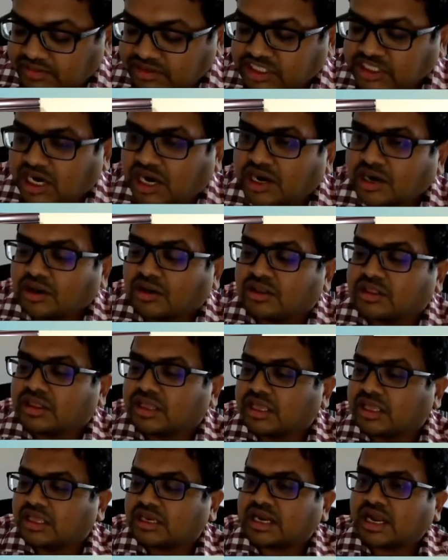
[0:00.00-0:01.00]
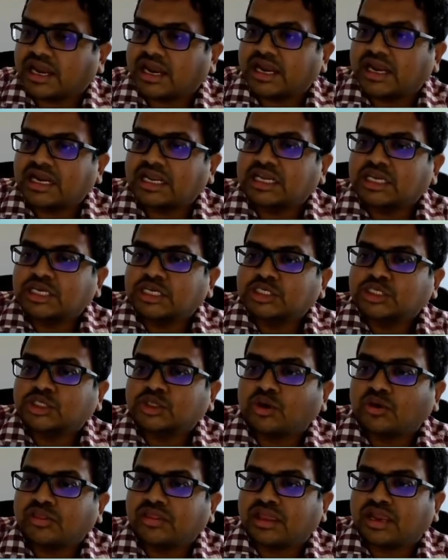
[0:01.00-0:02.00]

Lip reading: chart on the right shows